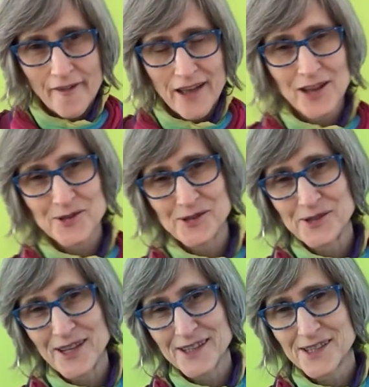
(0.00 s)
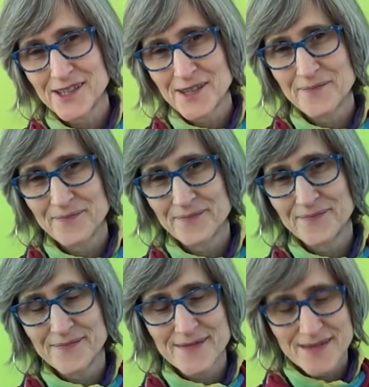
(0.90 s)
Hello students,
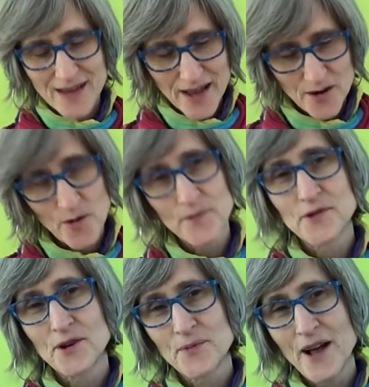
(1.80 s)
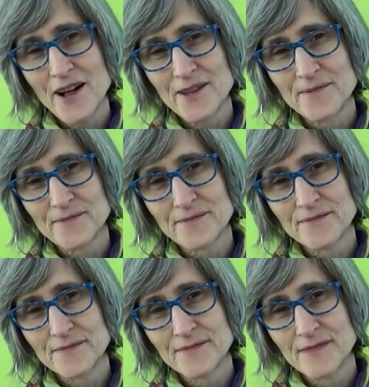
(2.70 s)
I hope you are well.
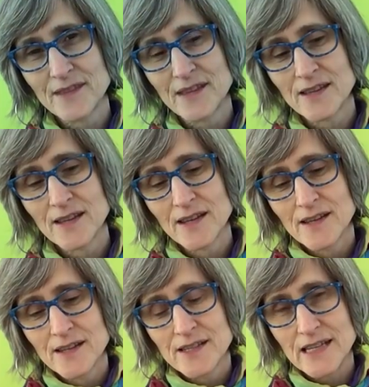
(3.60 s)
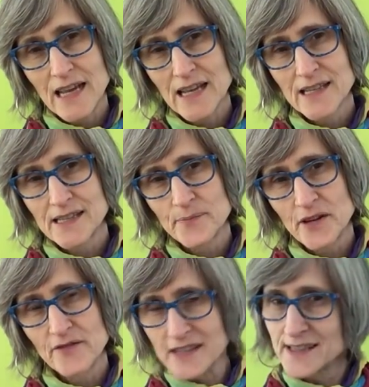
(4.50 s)
Today is a bit
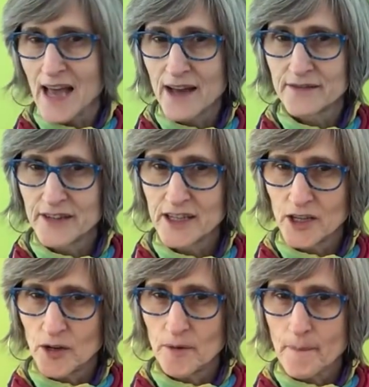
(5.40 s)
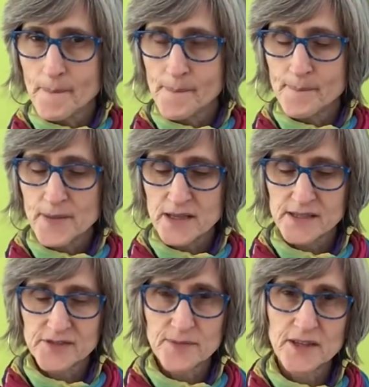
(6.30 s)
of a sad video because
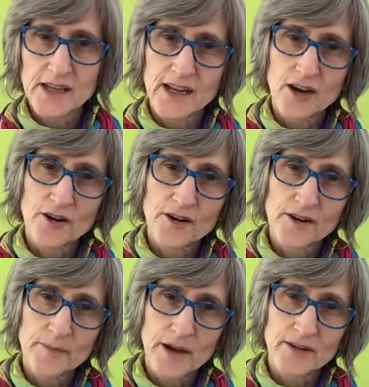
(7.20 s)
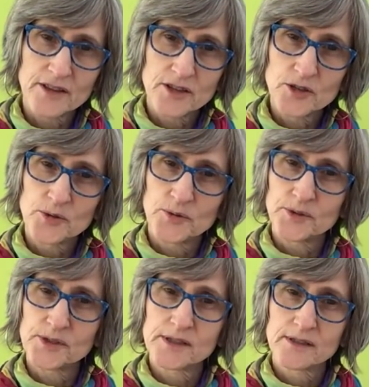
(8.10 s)
of something I heard about in the
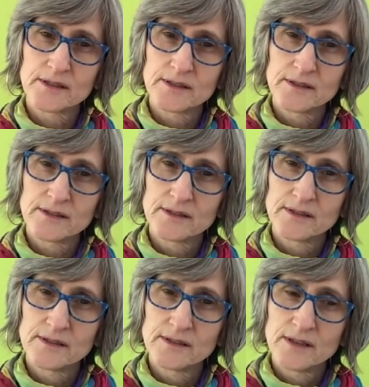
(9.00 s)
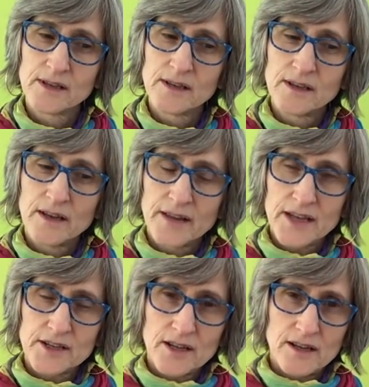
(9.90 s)
news.
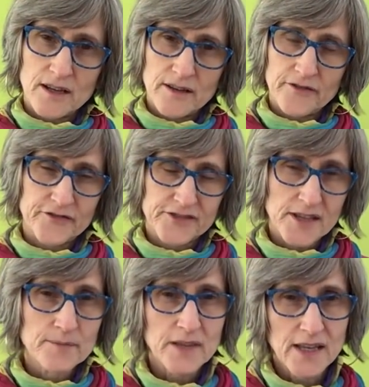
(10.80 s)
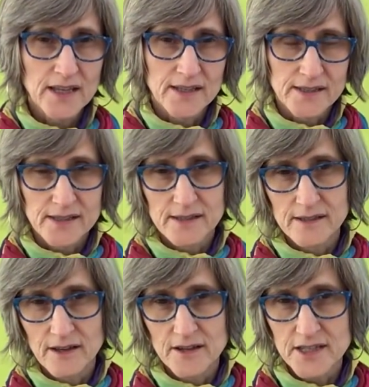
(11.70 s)
That some kids
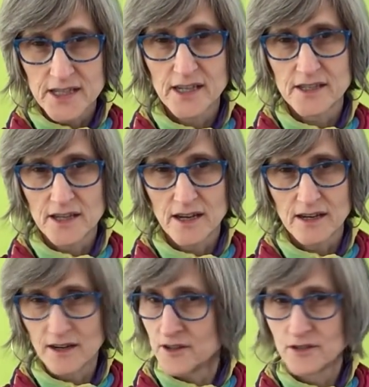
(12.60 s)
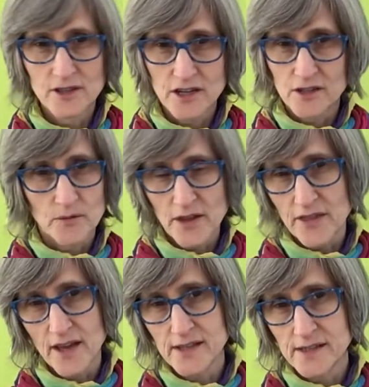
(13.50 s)
on TikTok are no longer with
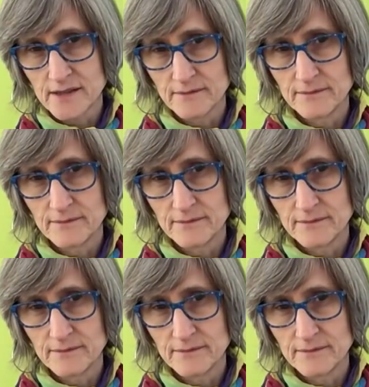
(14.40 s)
us.